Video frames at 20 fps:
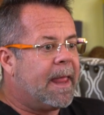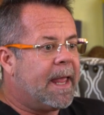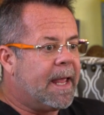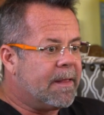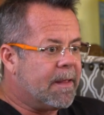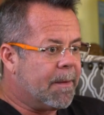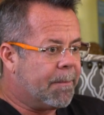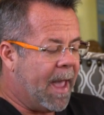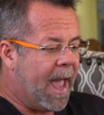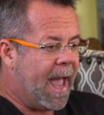
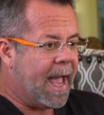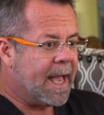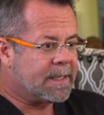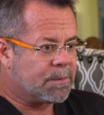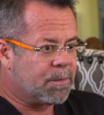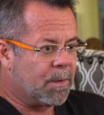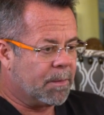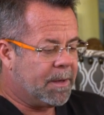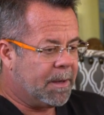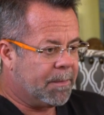in the
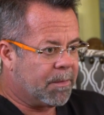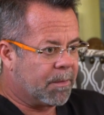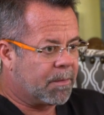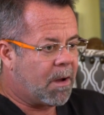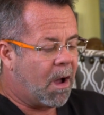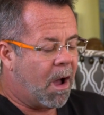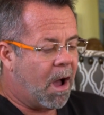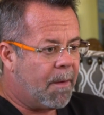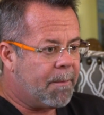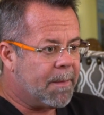past, when people
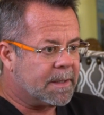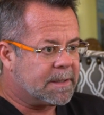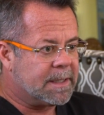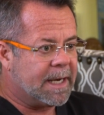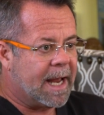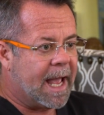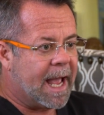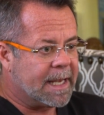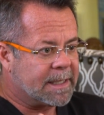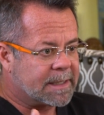
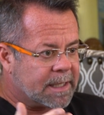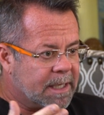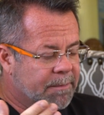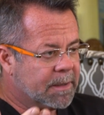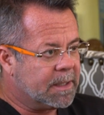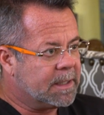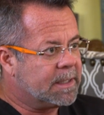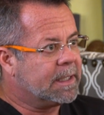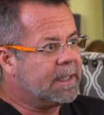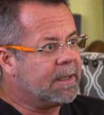commented asking
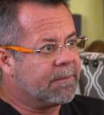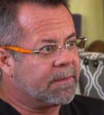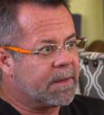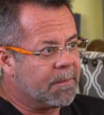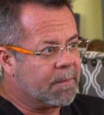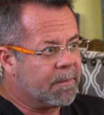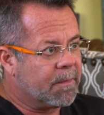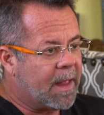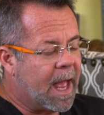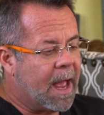me to give
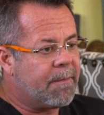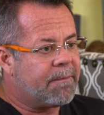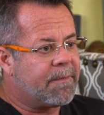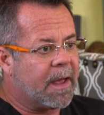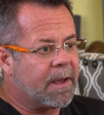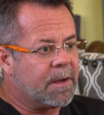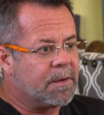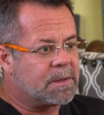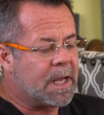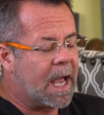them lab
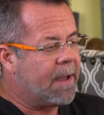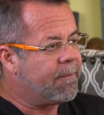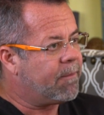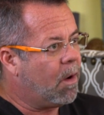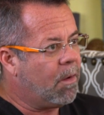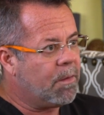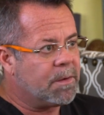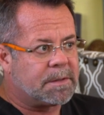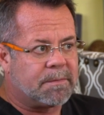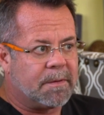values, I've
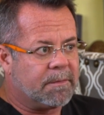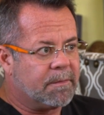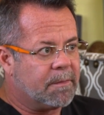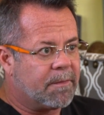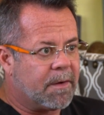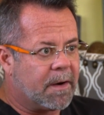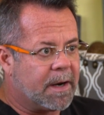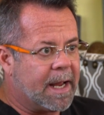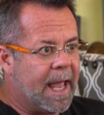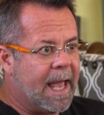always been
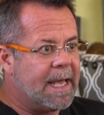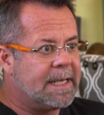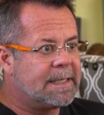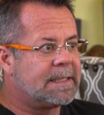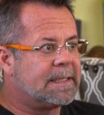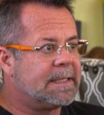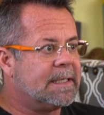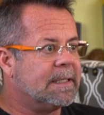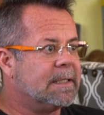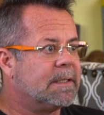very
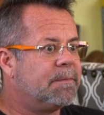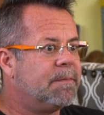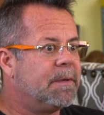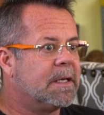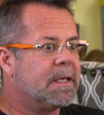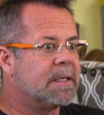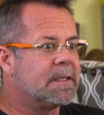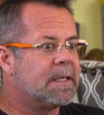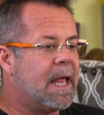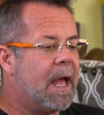hesitant
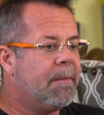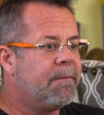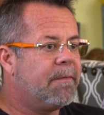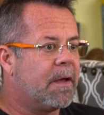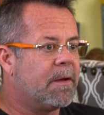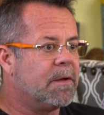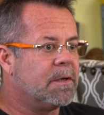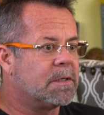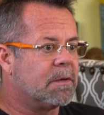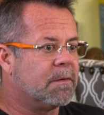because lab
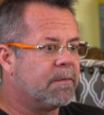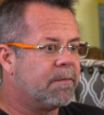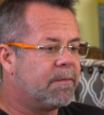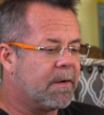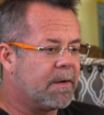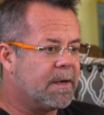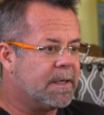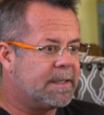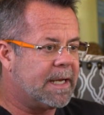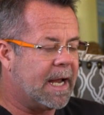values are a
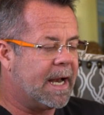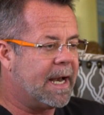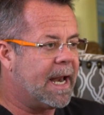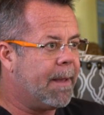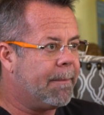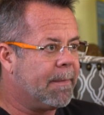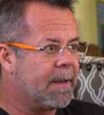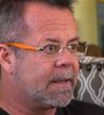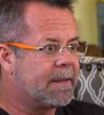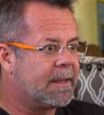very
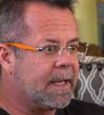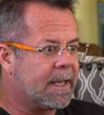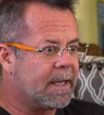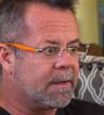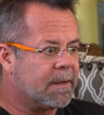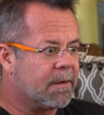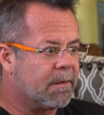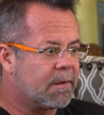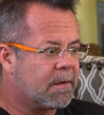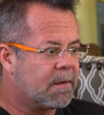dynamic thing
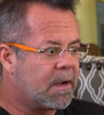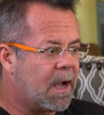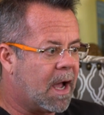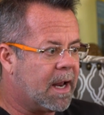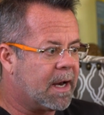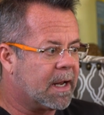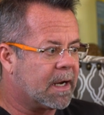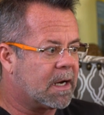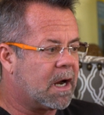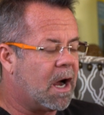and they're
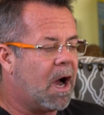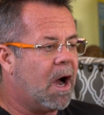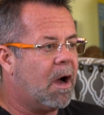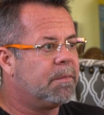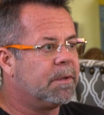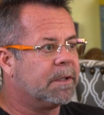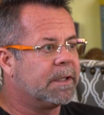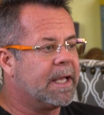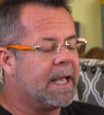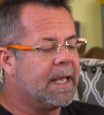kind of
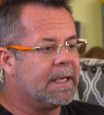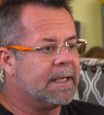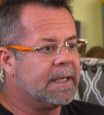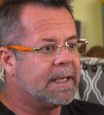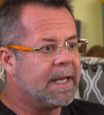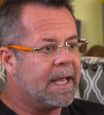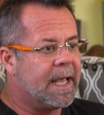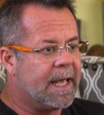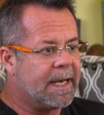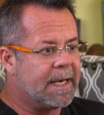
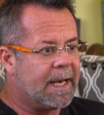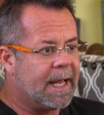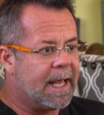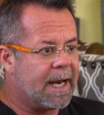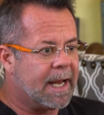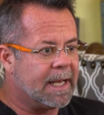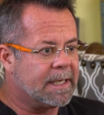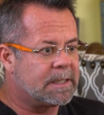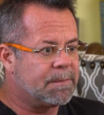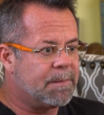complicated. And,
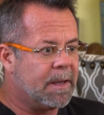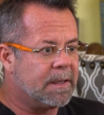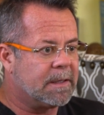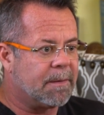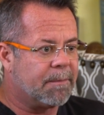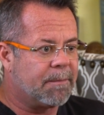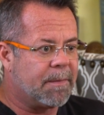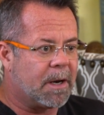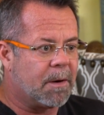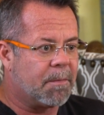and I spent
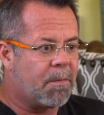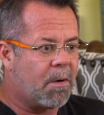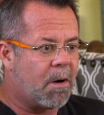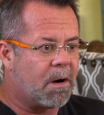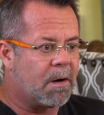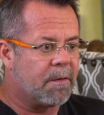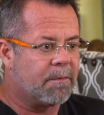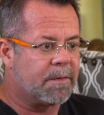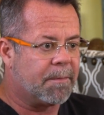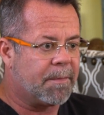the better
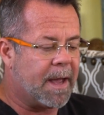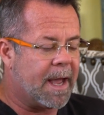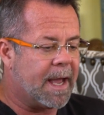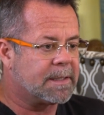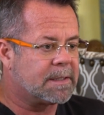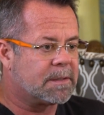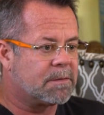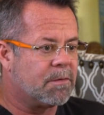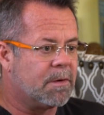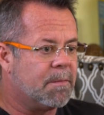part of the
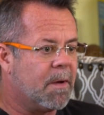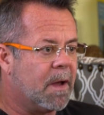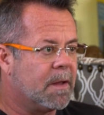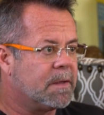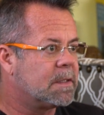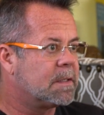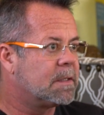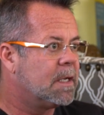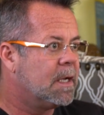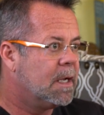past three
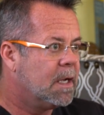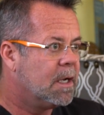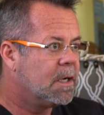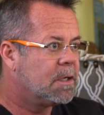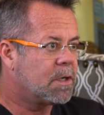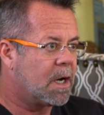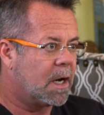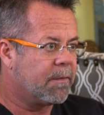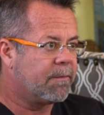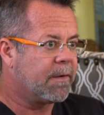months
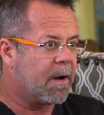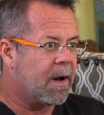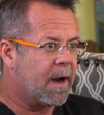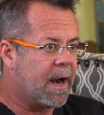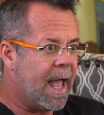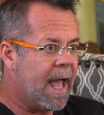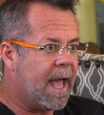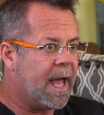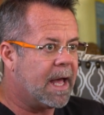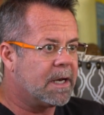trying to figure out
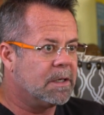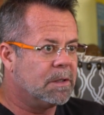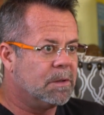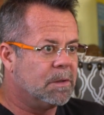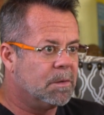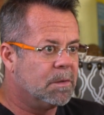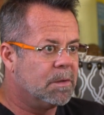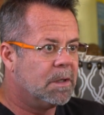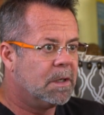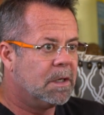how
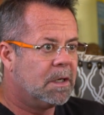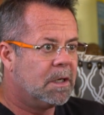to